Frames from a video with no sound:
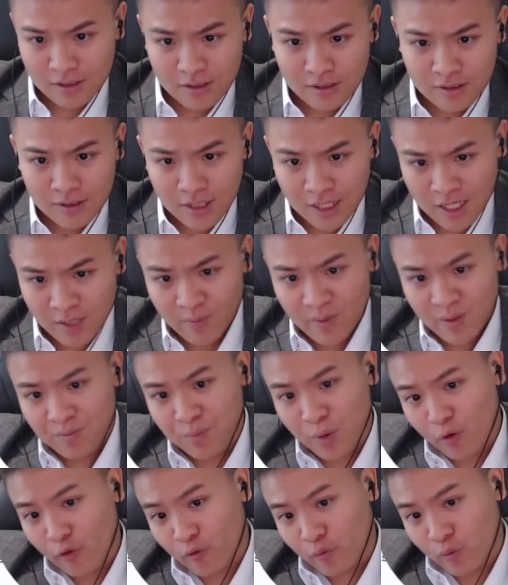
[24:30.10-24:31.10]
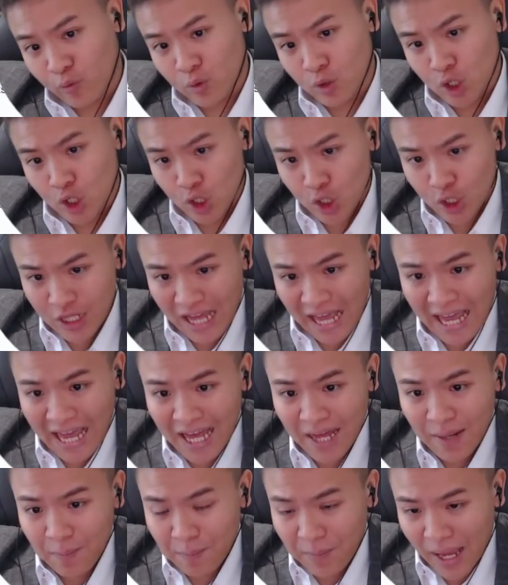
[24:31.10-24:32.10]
It can be both good
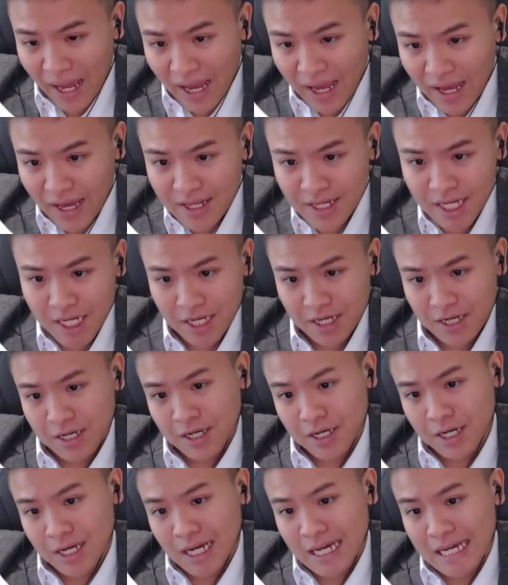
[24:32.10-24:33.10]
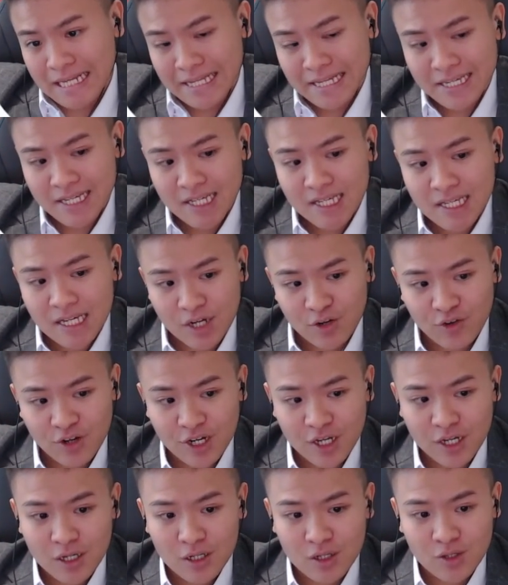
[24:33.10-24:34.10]
and bad in these
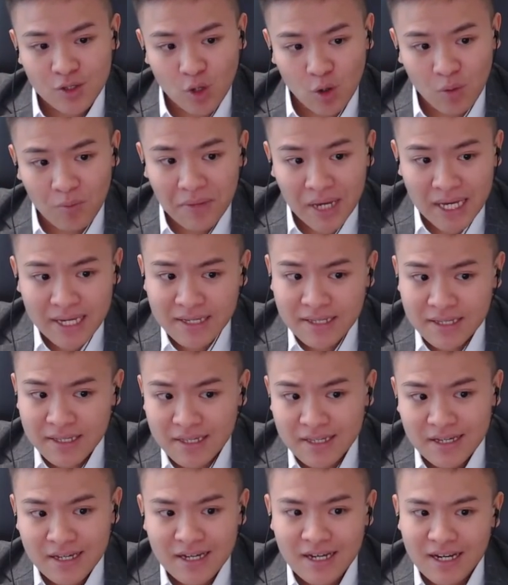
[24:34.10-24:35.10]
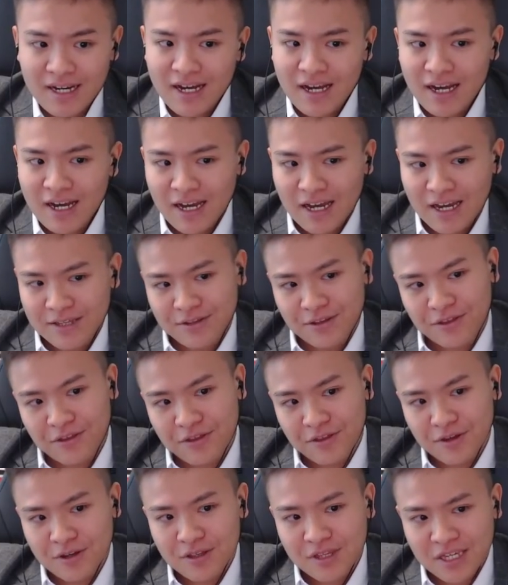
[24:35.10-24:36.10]
critical domains. And the
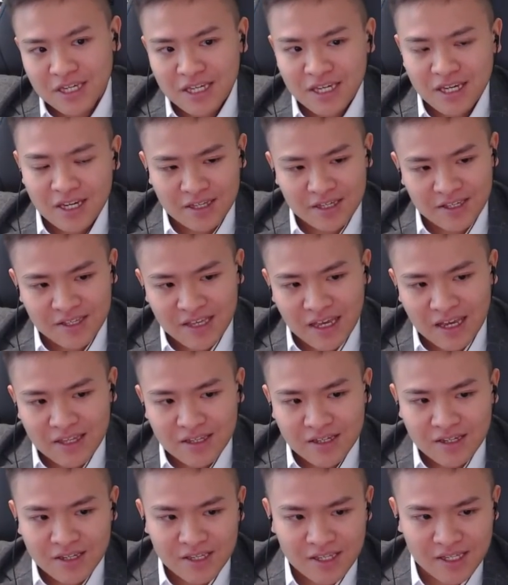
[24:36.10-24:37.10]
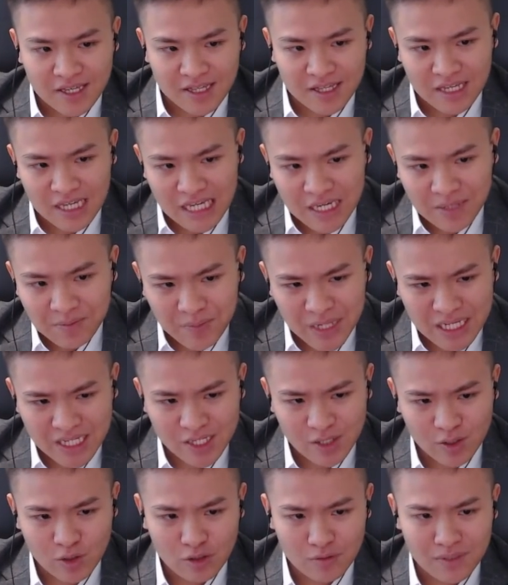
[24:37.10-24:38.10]
third key understanding is that the impacts
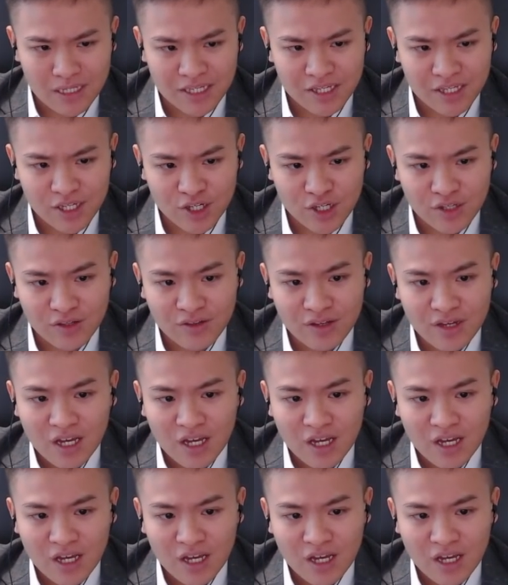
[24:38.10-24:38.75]
of globalization